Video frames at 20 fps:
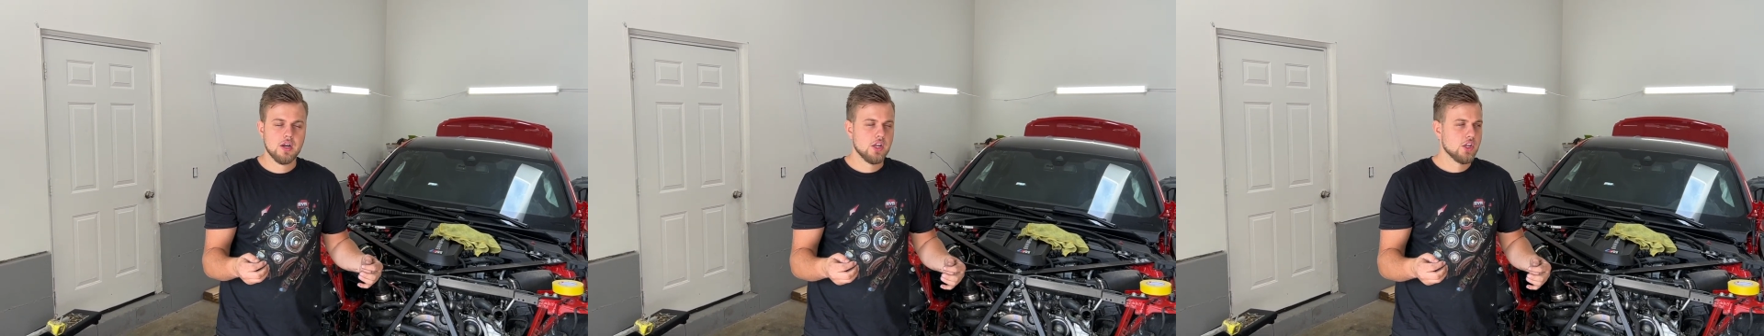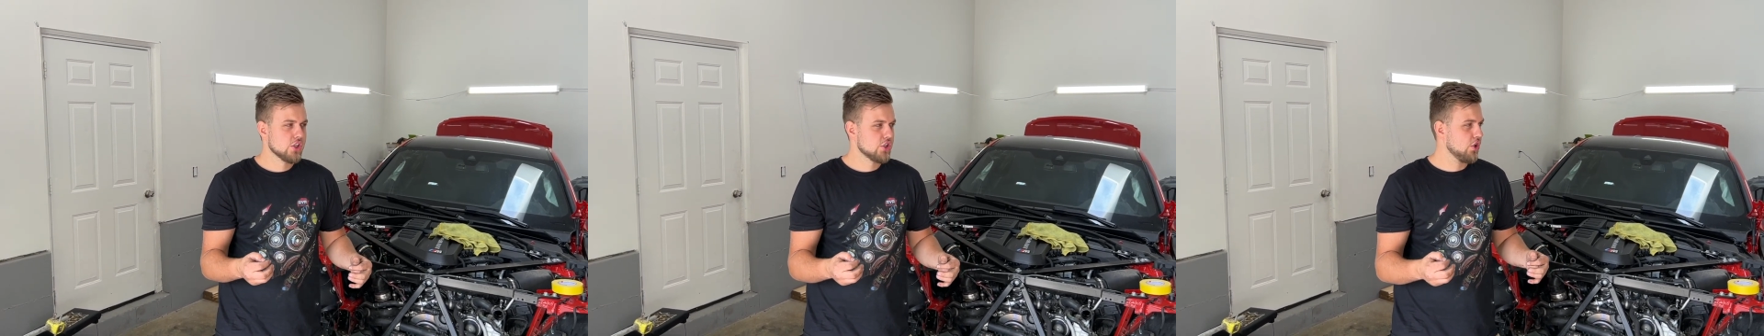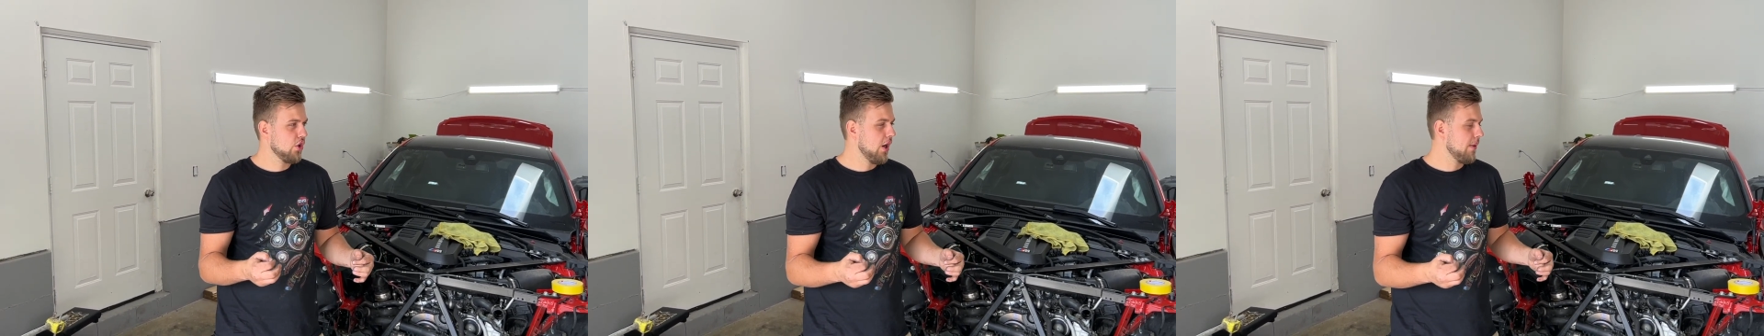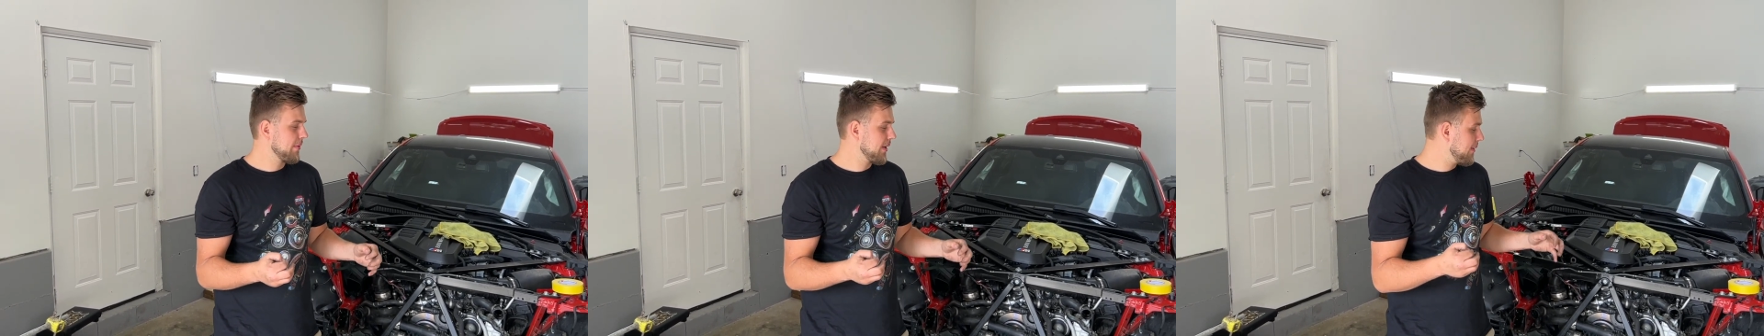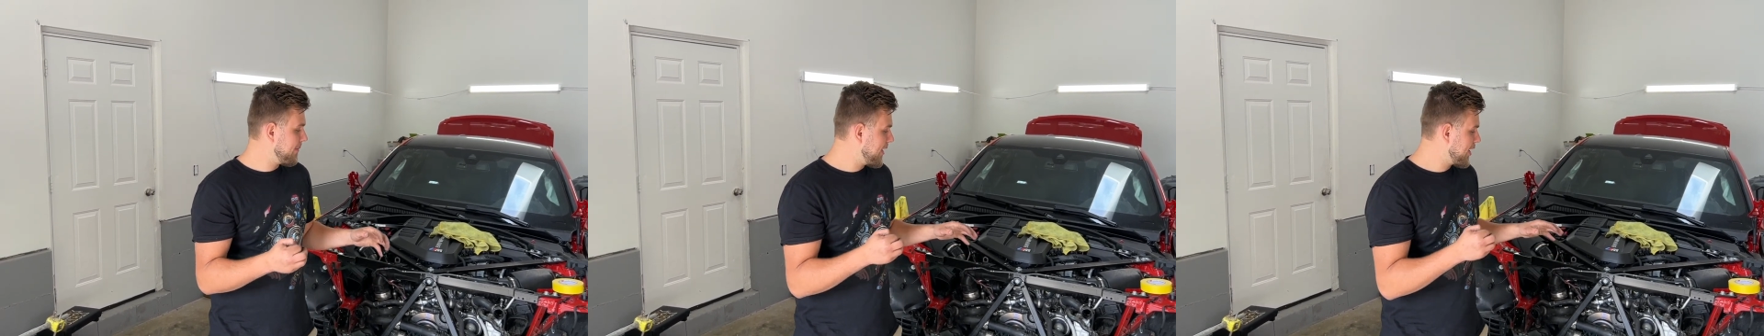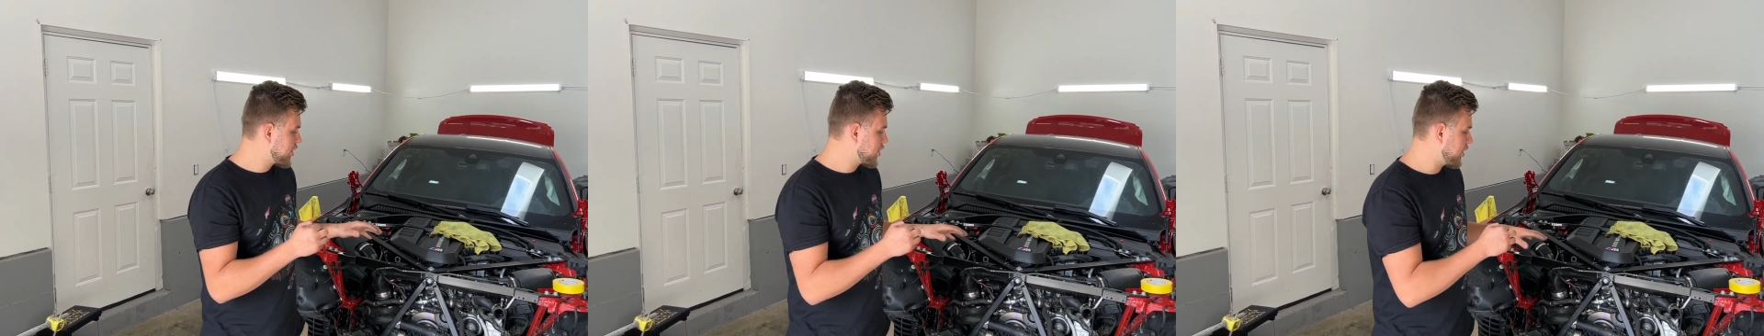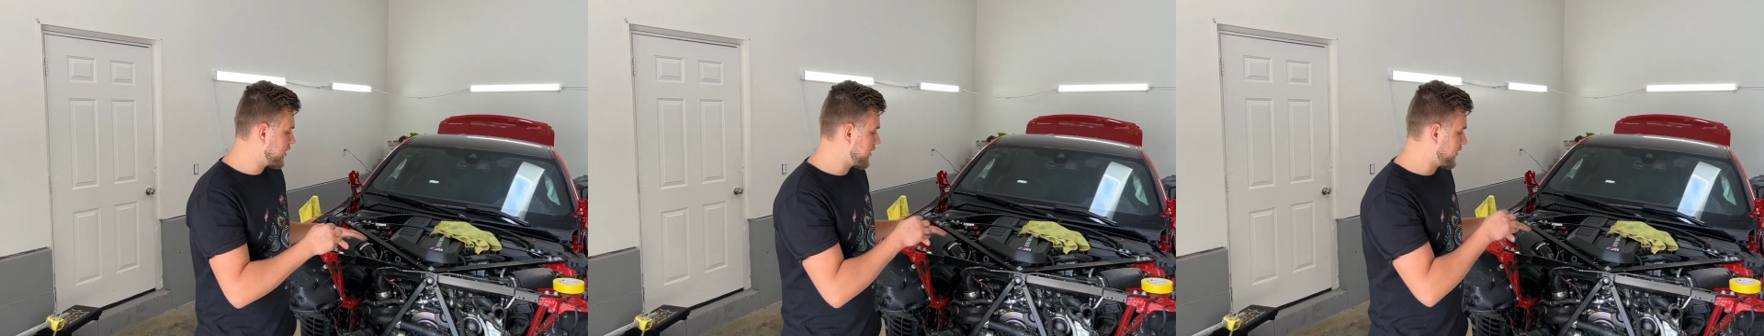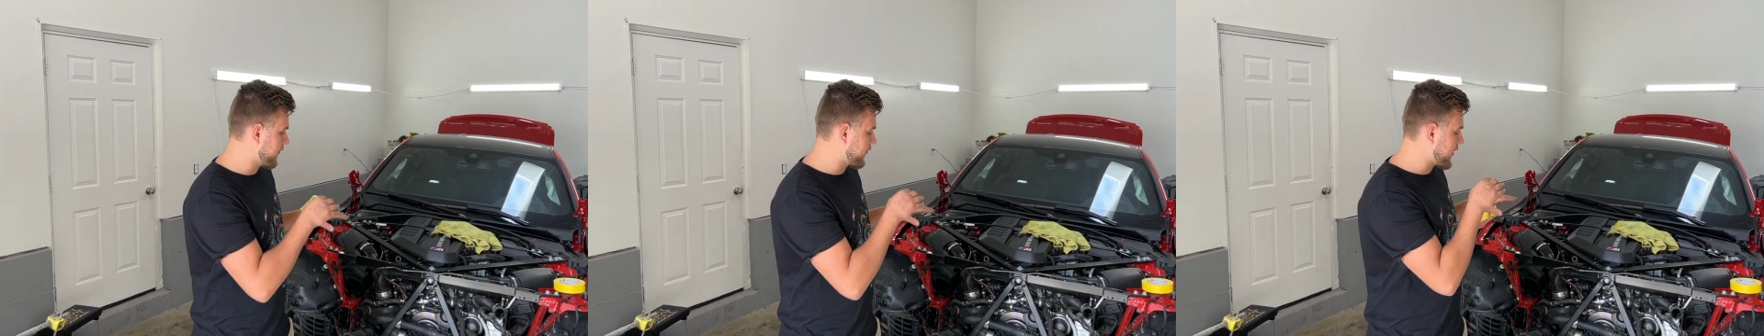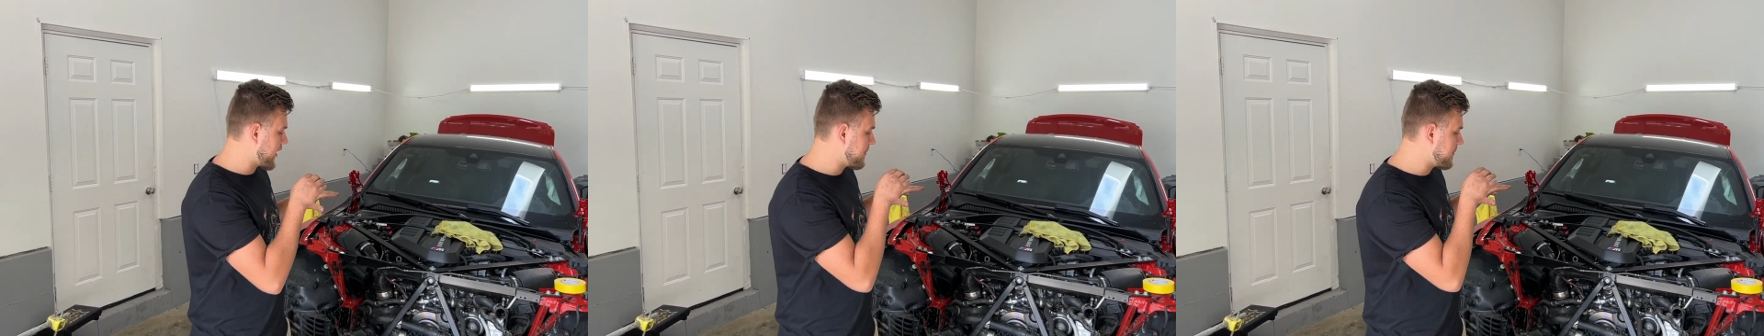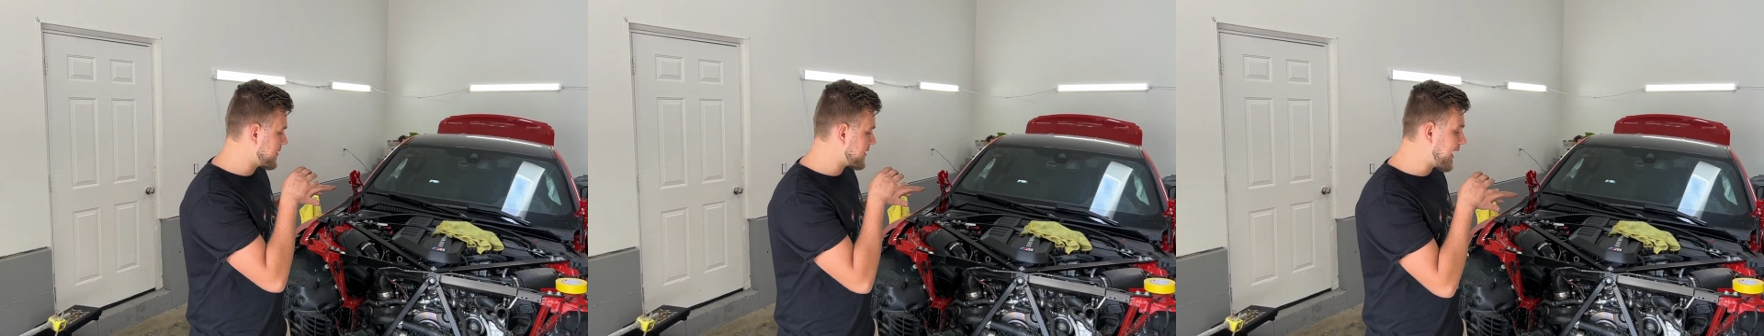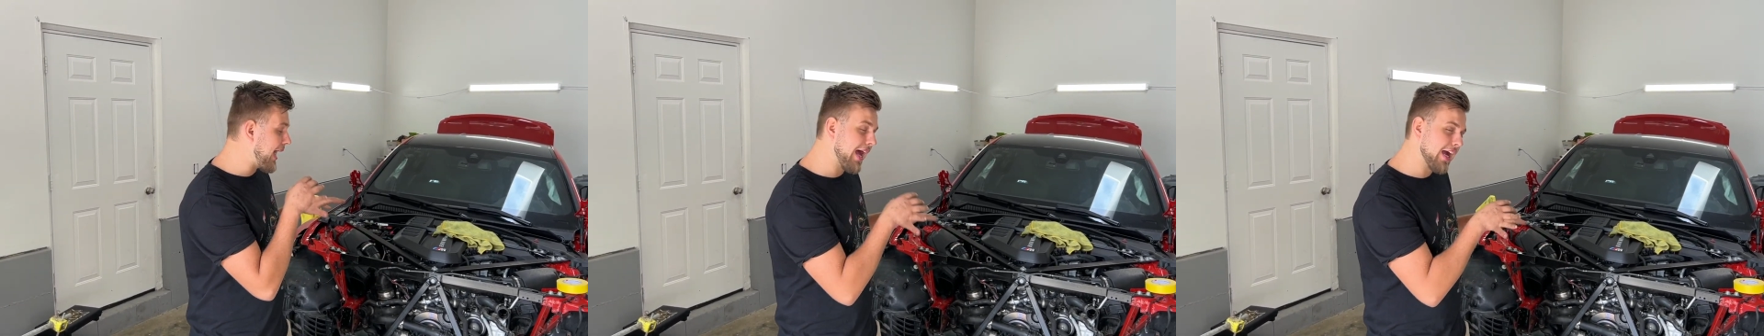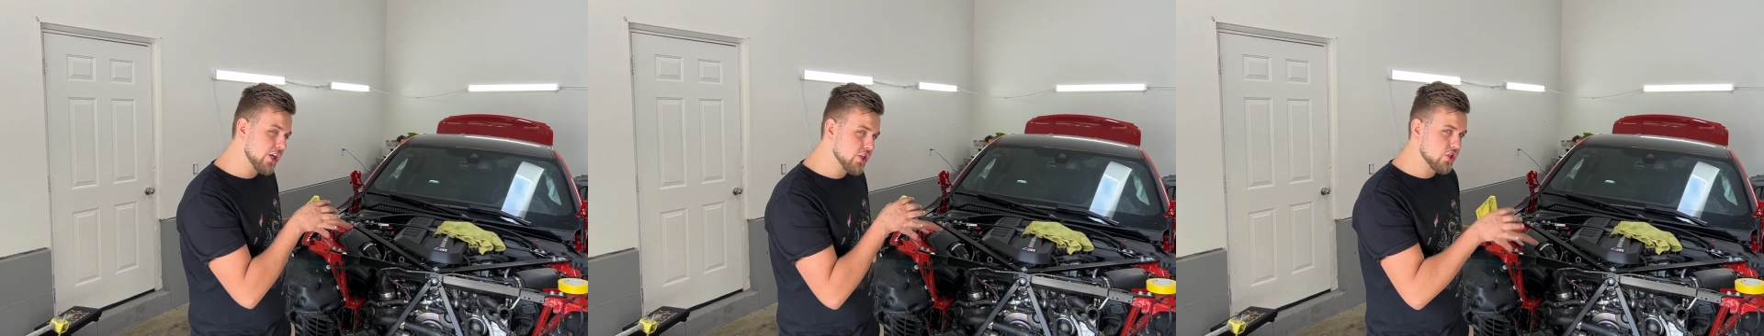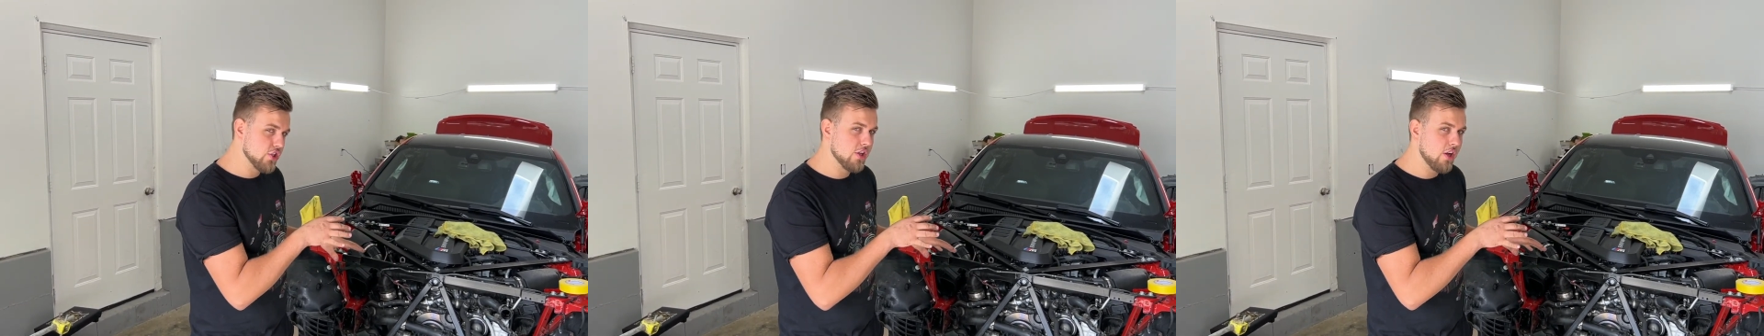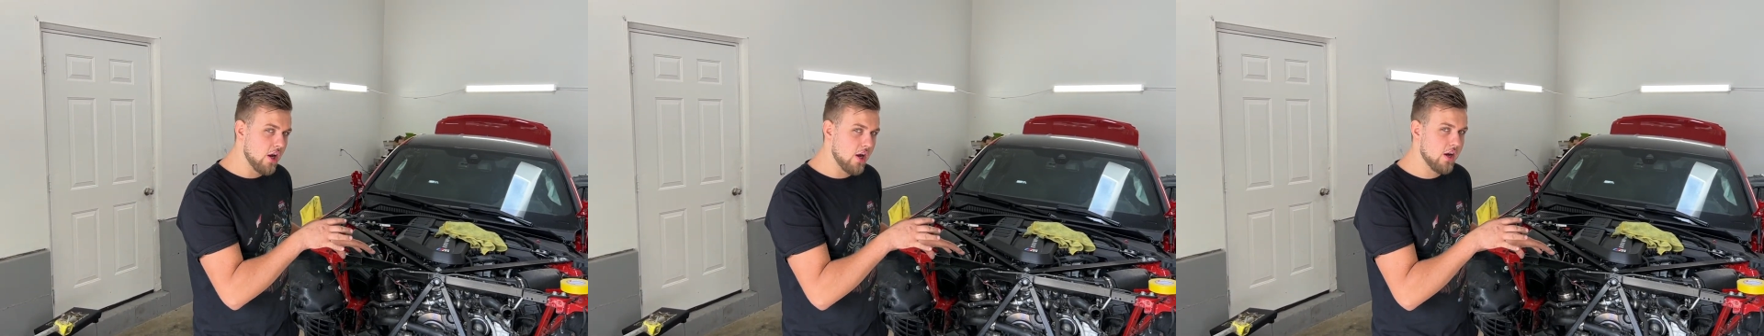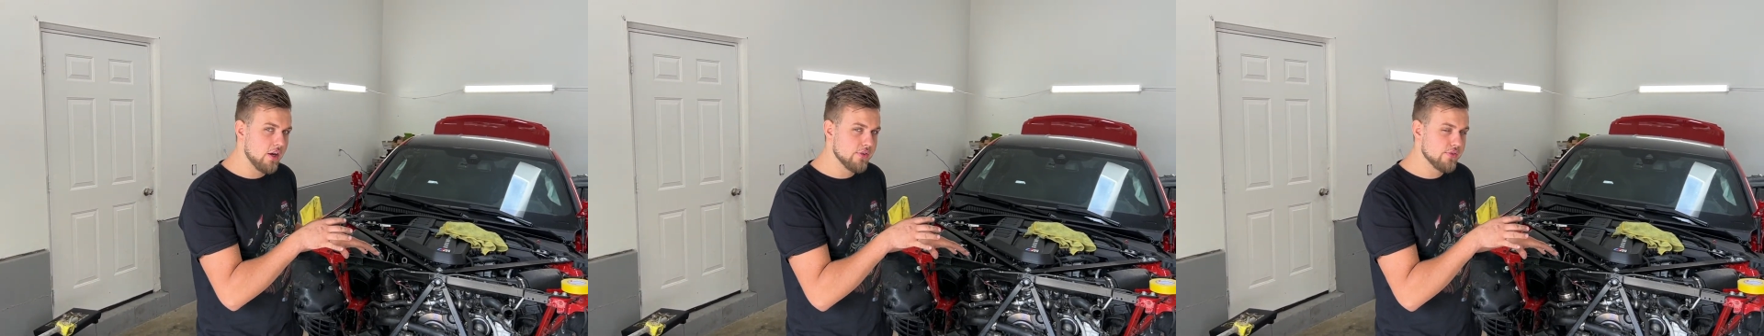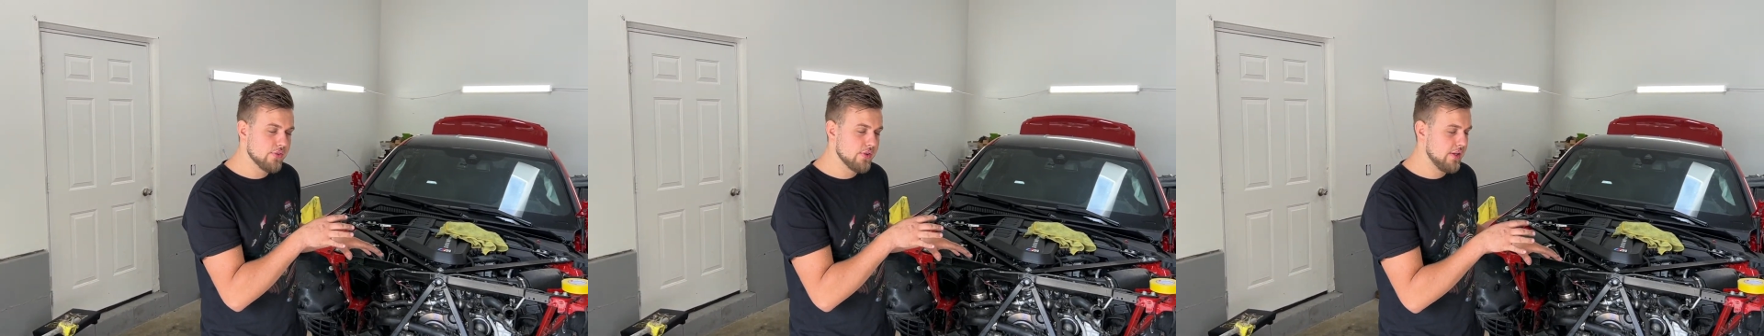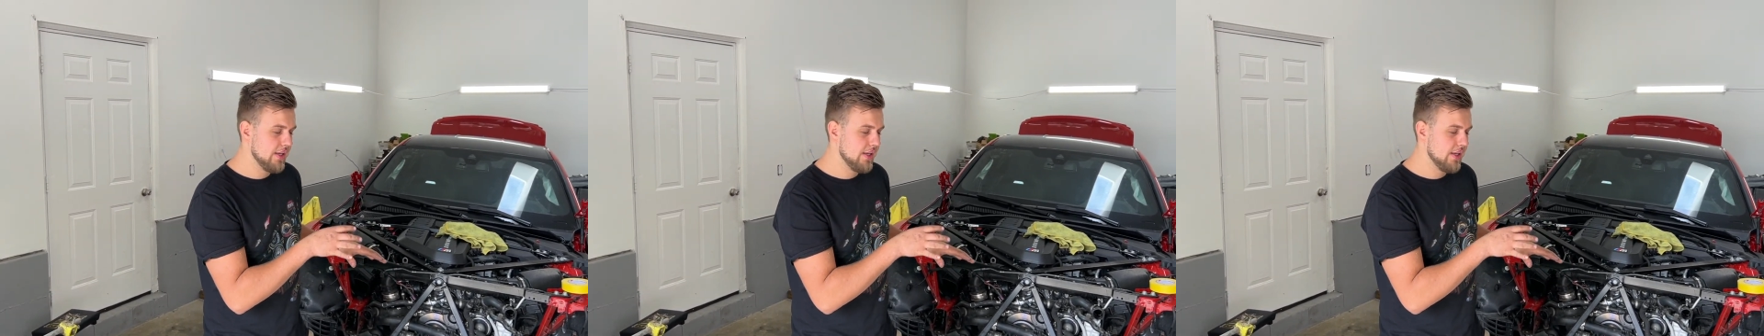So I'm going to make sure that the frame is actually off,